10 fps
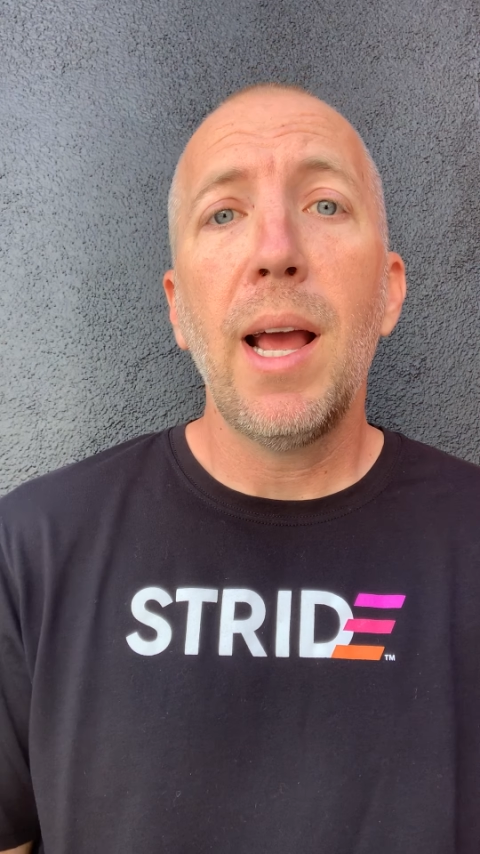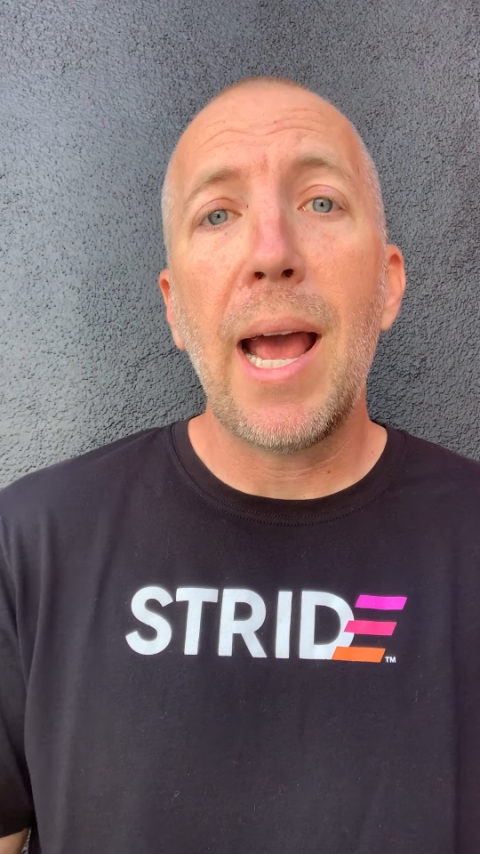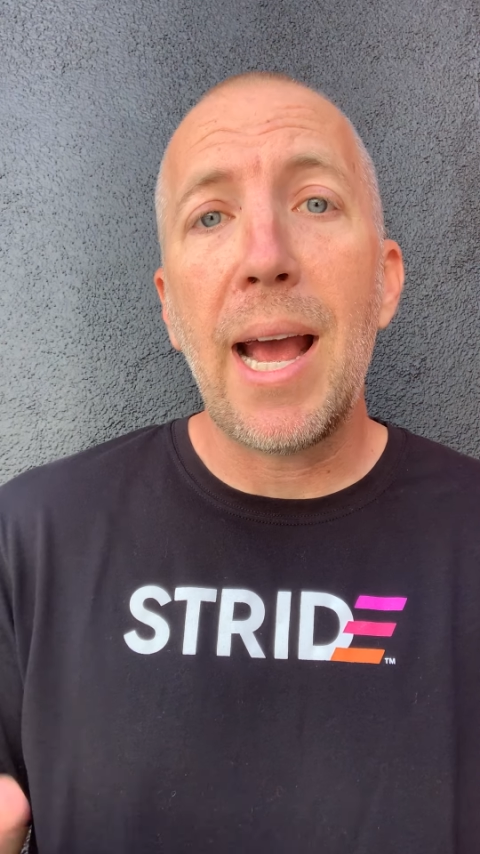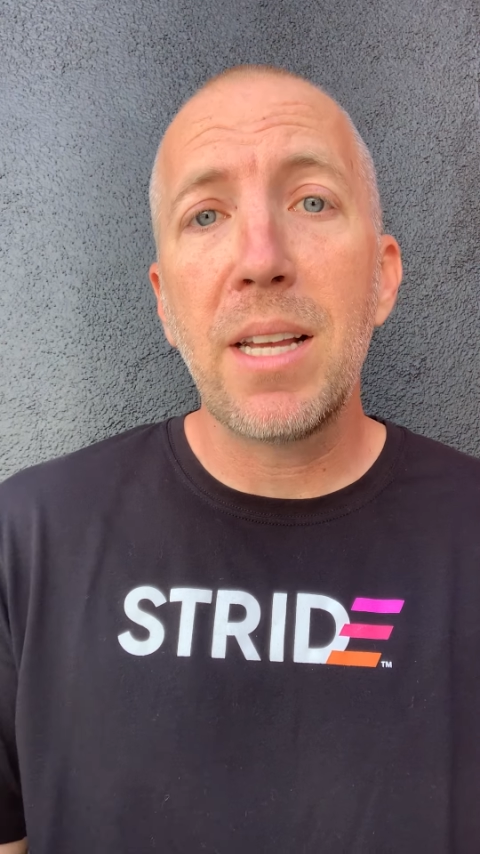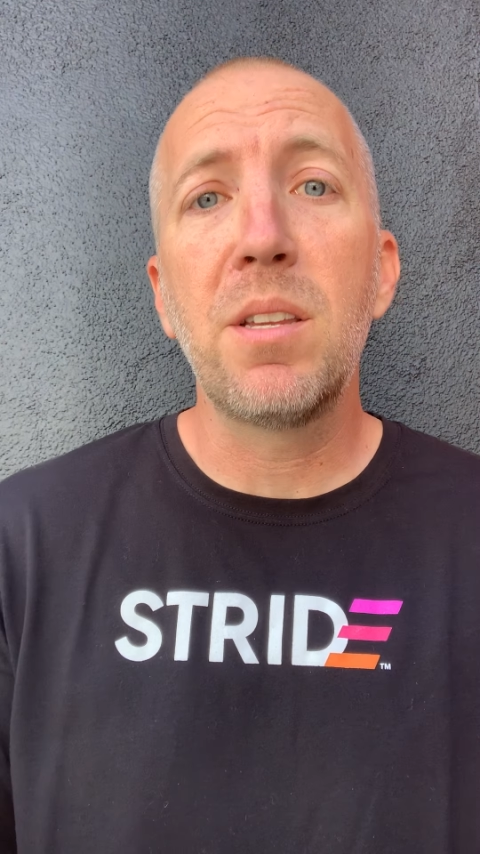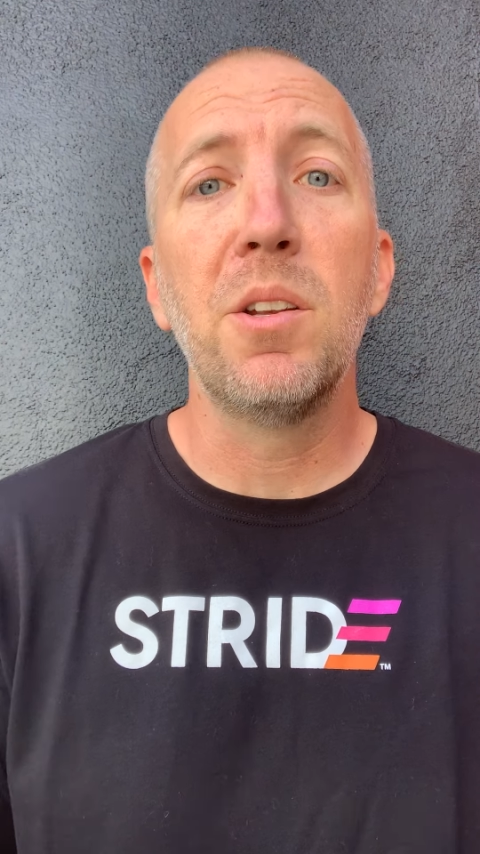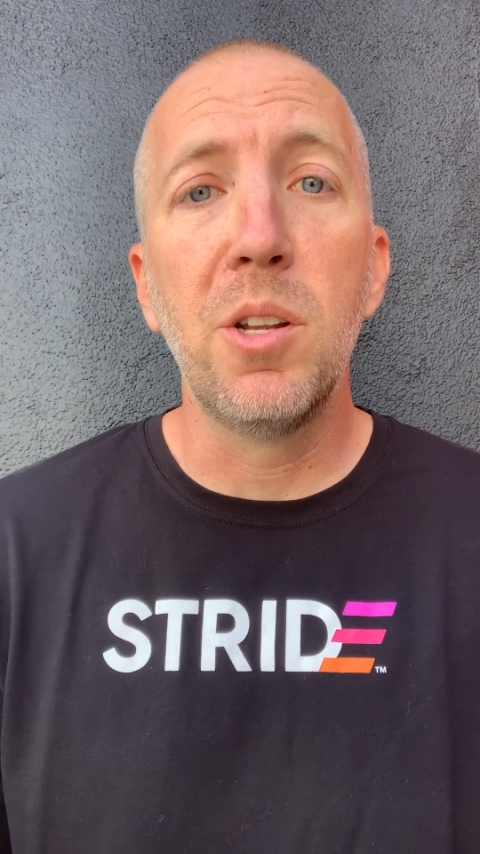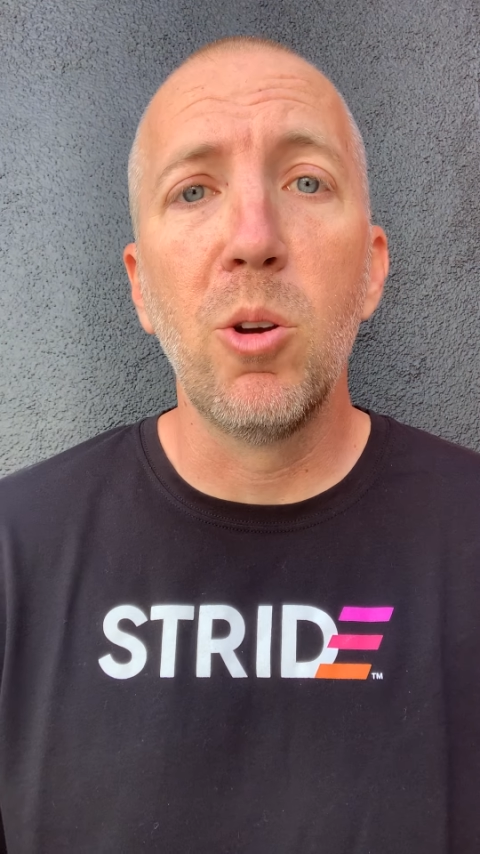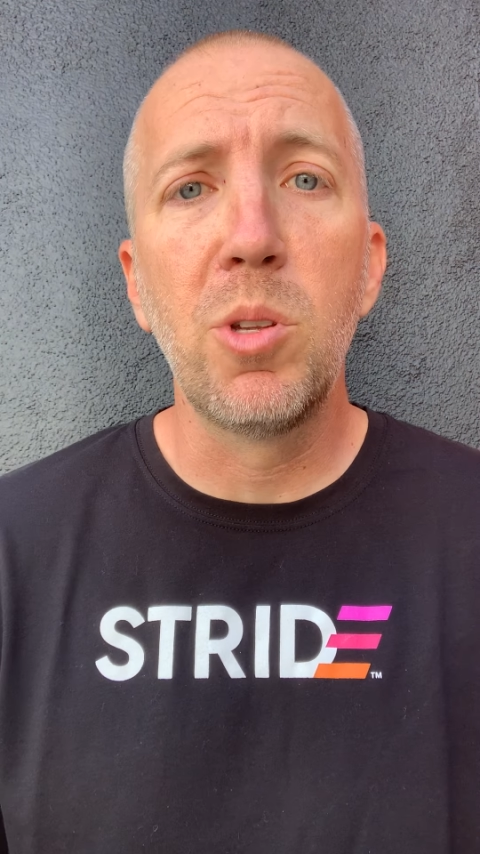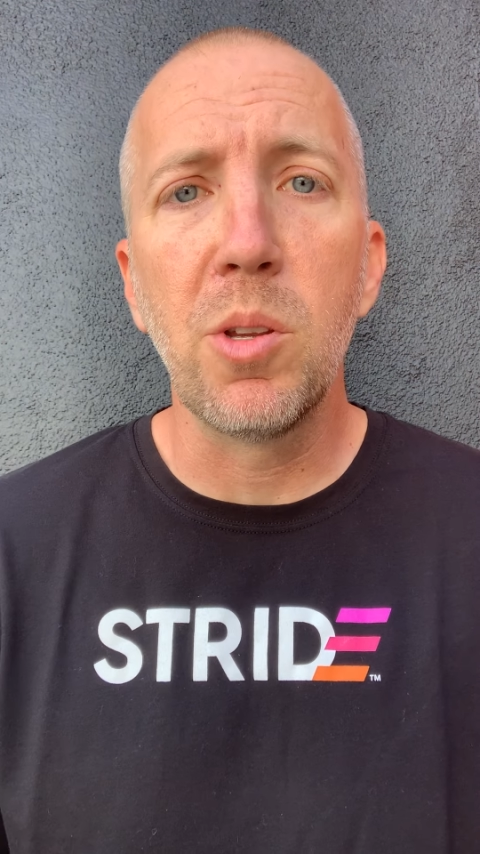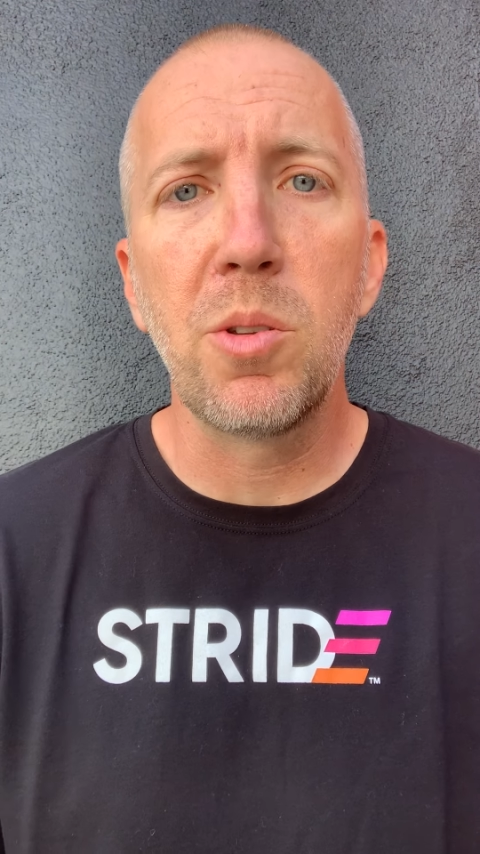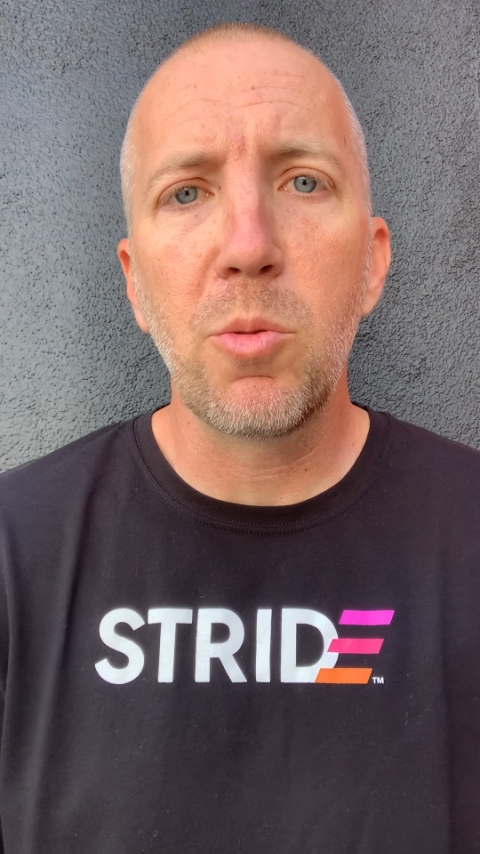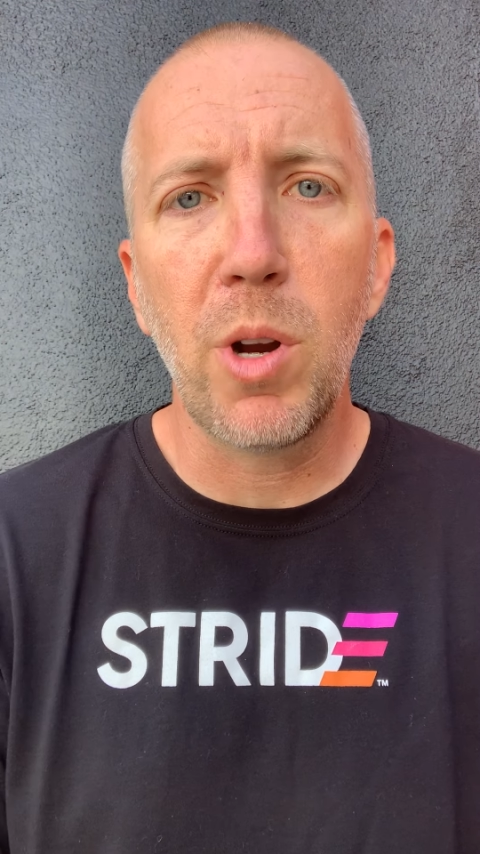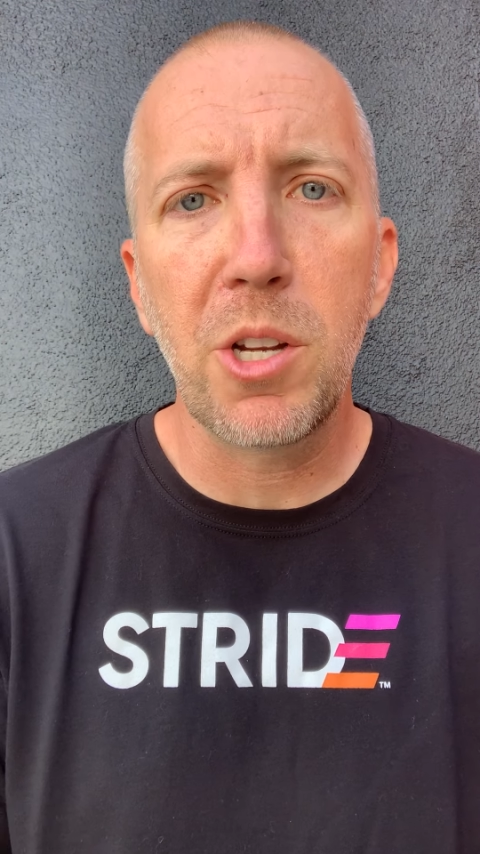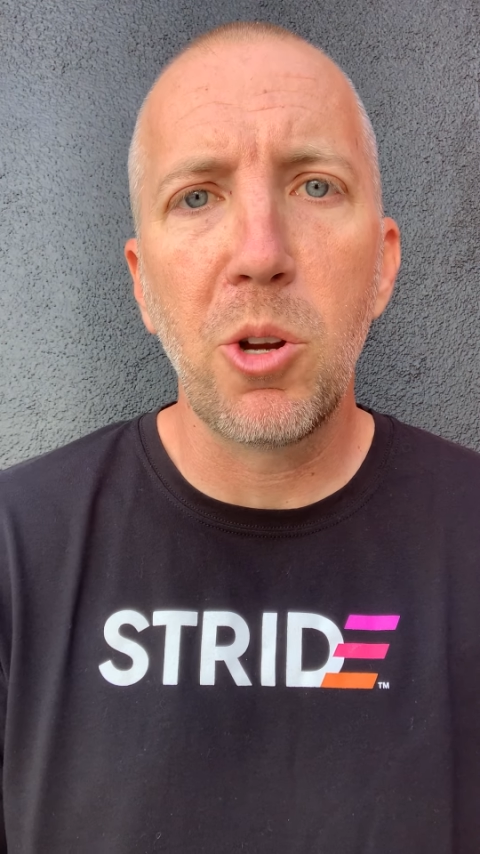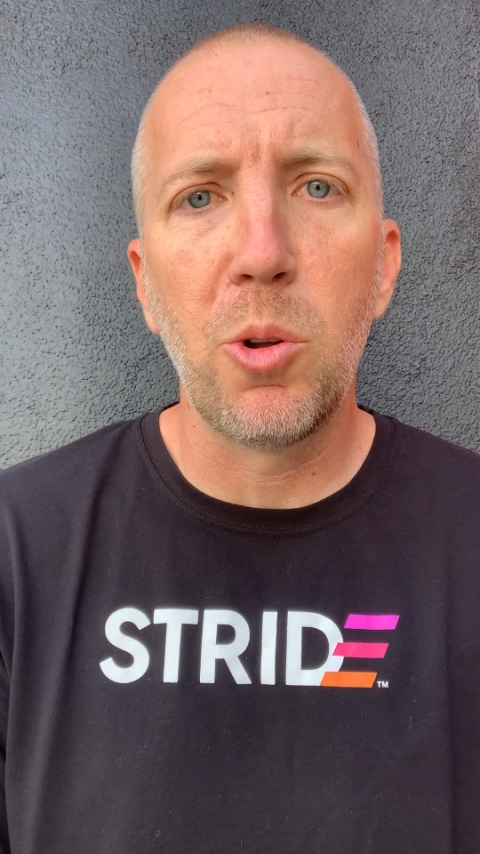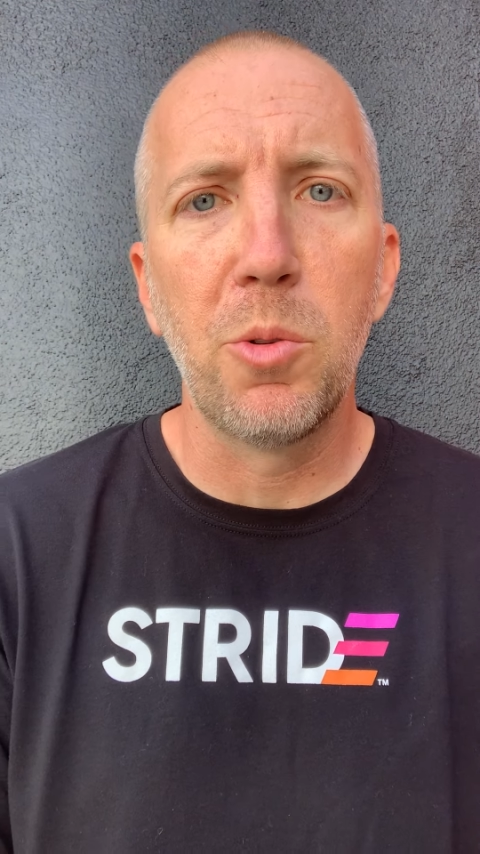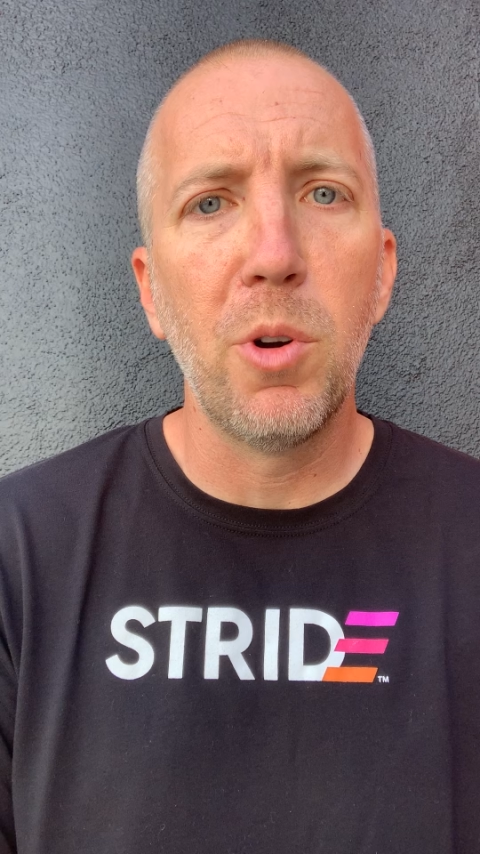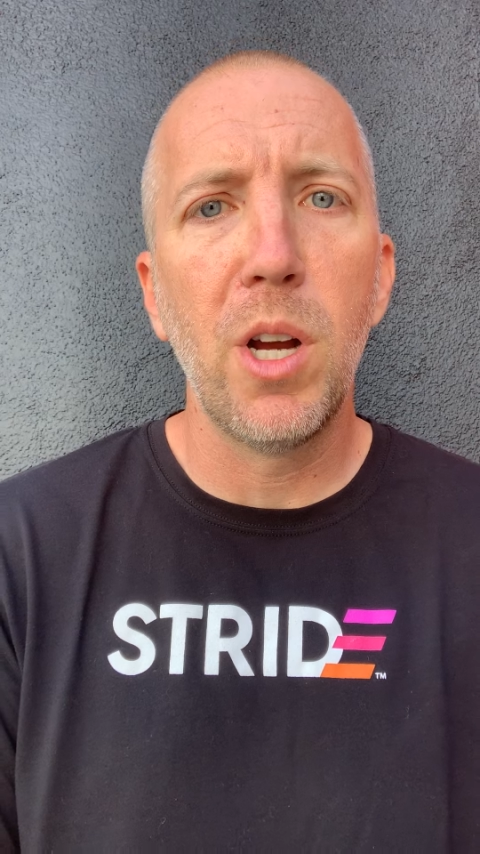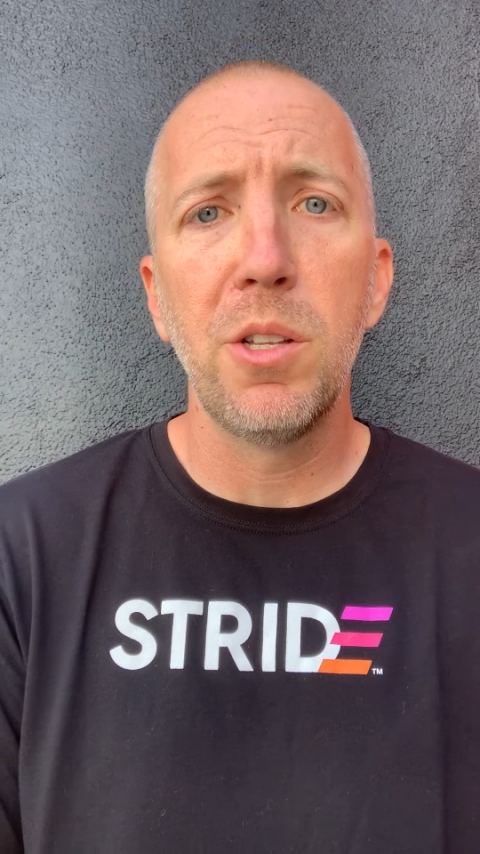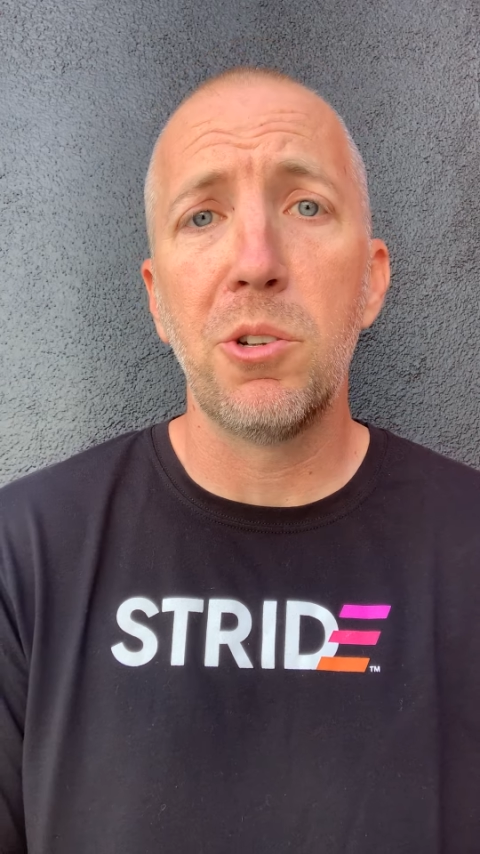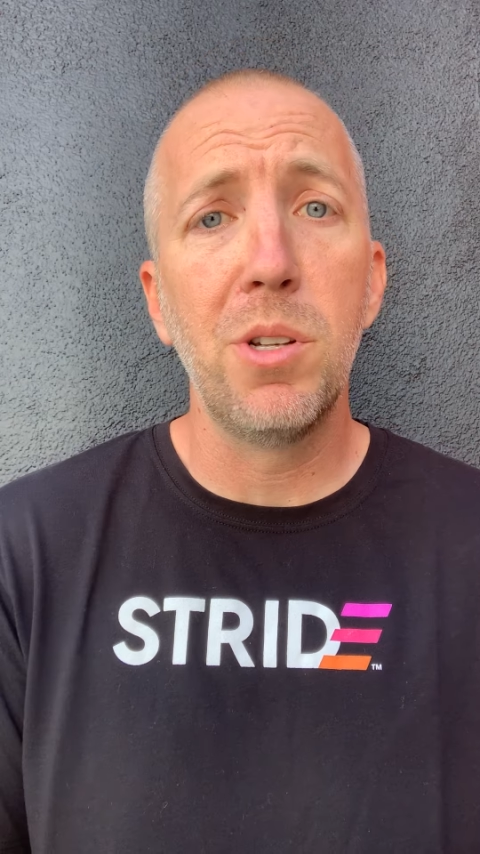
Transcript: acidosis threshold runs,